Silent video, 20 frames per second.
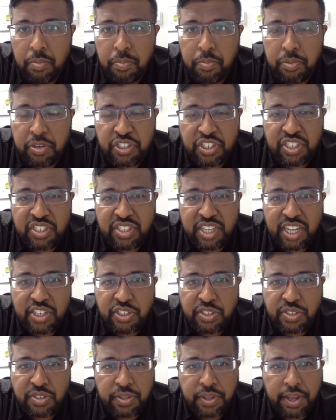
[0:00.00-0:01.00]

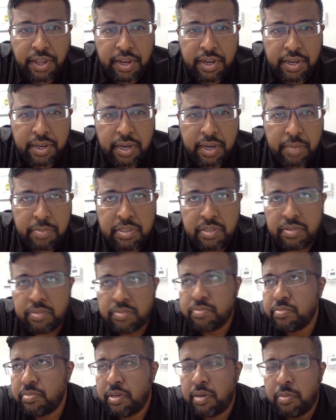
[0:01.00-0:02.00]
presentations there. I've been
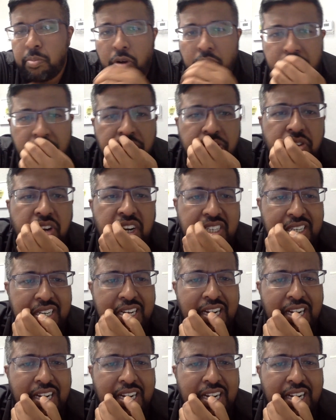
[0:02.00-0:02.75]
more than 300